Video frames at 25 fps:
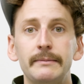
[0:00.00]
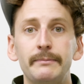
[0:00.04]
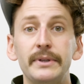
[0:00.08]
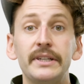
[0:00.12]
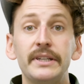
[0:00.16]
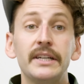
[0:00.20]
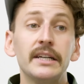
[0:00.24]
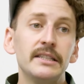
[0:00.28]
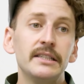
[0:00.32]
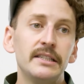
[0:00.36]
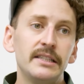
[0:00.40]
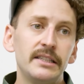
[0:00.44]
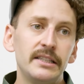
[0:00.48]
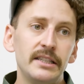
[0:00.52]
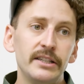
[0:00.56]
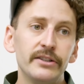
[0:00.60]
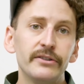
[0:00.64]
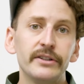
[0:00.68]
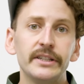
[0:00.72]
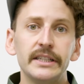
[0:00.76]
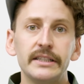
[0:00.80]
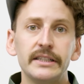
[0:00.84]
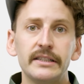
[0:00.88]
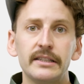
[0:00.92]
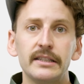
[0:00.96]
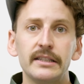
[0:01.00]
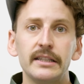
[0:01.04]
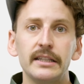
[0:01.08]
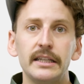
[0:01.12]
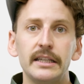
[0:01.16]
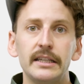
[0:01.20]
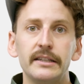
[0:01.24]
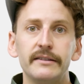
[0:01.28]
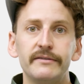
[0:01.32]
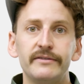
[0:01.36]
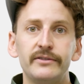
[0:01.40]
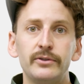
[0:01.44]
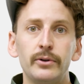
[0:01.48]
Because
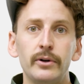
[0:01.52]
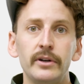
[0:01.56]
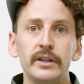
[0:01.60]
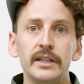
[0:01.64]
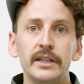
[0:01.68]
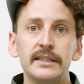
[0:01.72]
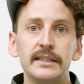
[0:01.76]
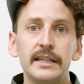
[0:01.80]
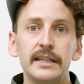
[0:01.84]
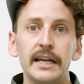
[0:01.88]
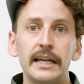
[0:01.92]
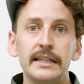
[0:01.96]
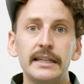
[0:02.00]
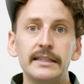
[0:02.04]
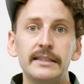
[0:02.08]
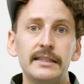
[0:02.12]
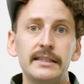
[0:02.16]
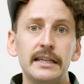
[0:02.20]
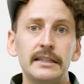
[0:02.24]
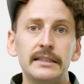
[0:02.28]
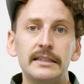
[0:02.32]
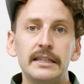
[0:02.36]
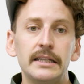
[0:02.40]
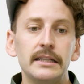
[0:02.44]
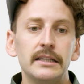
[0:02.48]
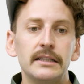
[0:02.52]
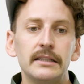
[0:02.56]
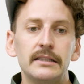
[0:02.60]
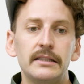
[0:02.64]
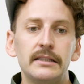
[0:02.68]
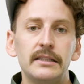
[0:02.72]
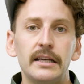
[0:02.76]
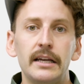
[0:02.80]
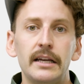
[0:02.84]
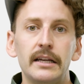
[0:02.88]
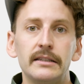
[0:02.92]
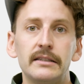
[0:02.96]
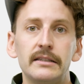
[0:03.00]
seriously, if toilets gain
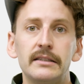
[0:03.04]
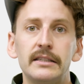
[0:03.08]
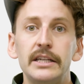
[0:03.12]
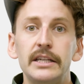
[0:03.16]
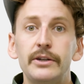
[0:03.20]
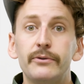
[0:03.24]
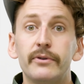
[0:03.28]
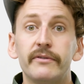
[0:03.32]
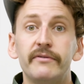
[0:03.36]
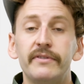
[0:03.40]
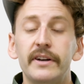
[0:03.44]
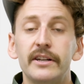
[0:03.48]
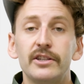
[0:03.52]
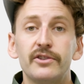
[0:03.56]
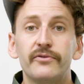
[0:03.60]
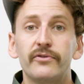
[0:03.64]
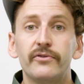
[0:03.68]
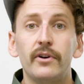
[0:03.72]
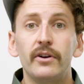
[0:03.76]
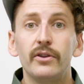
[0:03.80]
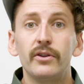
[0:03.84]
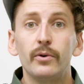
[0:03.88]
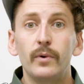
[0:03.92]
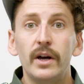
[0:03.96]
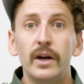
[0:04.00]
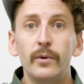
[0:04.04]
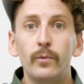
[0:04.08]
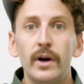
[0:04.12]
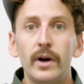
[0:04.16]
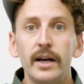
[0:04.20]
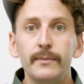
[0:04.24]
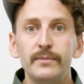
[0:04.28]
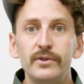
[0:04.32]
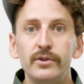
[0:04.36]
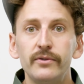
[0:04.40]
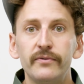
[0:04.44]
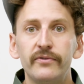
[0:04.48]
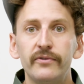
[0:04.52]
sentience and seek revenge for all the wet
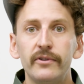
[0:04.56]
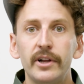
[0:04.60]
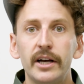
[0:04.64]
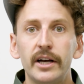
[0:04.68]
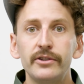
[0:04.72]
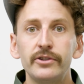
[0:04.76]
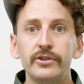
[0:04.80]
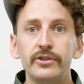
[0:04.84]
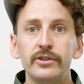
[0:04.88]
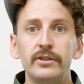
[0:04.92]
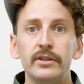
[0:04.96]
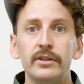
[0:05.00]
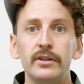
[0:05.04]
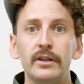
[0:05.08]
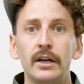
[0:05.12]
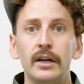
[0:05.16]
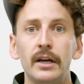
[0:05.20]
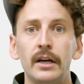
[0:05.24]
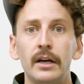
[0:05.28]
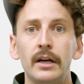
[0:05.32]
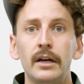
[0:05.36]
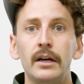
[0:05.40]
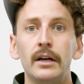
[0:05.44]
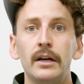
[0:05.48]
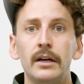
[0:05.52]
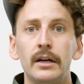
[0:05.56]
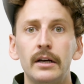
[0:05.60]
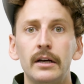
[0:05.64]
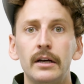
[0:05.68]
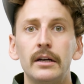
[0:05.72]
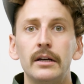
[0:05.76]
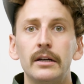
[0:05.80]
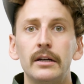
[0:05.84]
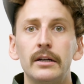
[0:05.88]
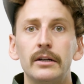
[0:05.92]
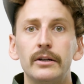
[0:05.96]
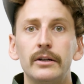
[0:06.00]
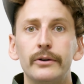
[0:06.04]
wipes you flushed,
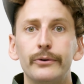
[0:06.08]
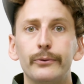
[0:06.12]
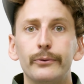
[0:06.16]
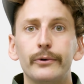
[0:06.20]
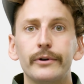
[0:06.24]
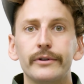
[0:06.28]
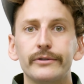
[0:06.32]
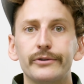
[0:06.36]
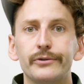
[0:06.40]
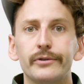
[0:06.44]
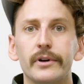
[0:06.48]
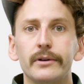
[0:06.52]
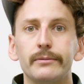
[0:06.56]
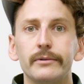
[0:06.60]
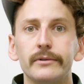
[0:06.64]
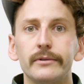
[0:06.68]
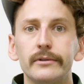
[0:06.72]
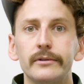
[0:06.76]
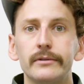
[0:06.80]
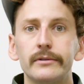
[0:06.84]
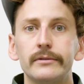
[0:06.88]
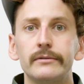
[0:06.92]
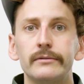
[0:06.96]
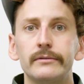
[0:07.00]
we're in trouble.